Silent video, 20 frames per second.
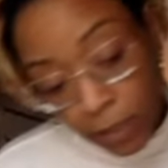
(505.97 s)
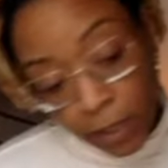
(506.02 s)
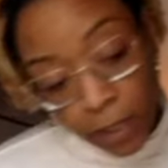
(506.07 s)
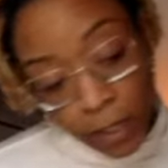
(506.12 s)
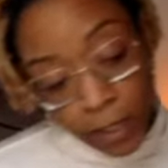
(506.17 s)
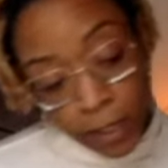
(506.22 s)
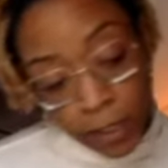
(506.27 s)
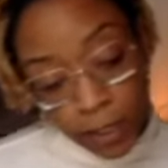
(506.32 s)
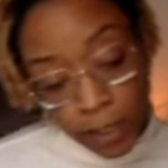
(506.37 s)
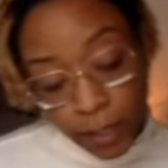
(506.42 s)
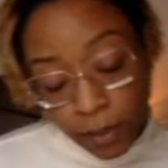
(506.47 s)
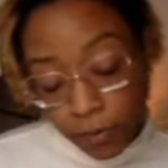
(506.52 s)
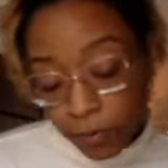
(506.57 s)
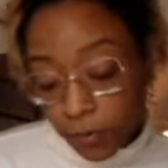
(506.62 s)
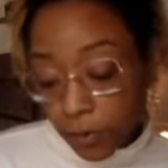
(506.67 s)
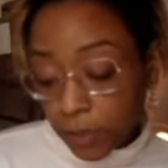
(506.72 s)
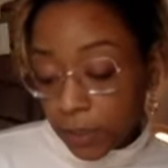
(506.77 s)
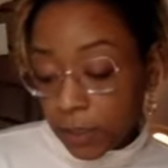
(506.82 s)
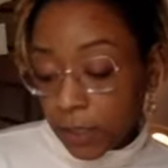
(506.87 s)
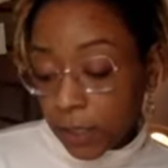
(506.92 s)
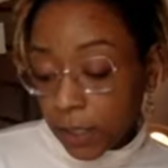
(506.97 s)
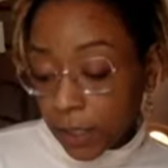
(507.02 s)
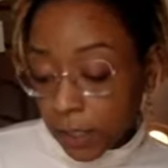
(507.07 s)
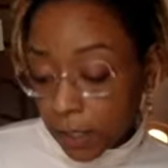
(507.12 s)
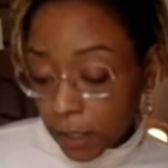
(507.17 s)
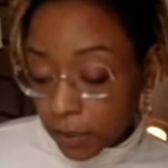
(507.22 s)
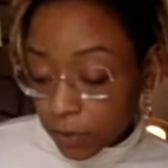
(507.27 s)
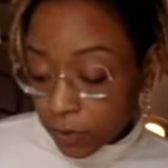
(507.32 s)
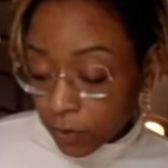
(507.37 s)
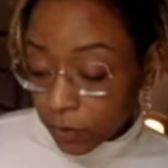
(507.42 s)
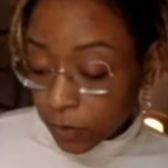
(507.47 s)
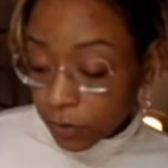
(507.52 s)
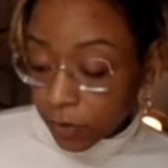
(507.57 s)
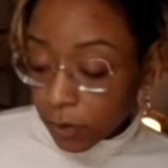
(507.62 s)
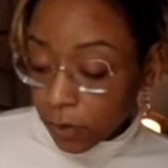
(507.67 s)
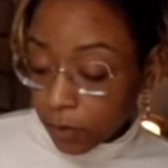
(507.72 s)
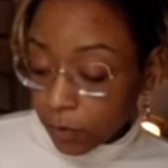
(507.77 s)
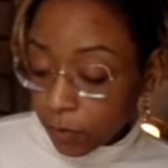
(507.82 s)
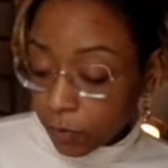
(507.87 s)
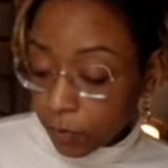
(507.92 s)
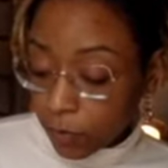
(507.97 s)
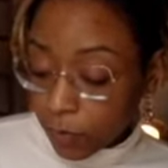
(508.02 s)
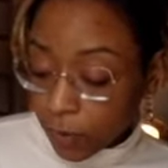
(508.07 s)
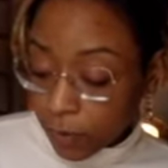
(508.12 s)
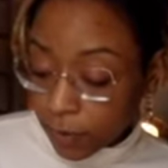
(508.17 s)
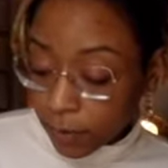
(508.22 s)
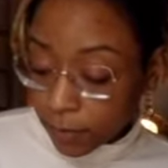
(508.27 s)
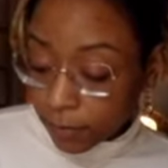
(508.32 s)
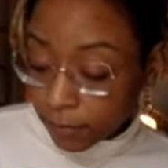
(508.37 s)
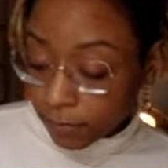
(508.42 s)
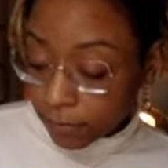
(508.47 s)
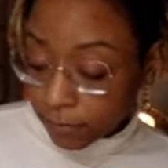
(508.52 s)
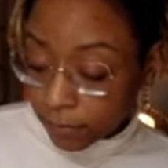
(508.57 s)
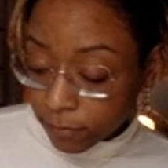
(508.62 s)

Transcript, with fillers: I can't really take action on either one.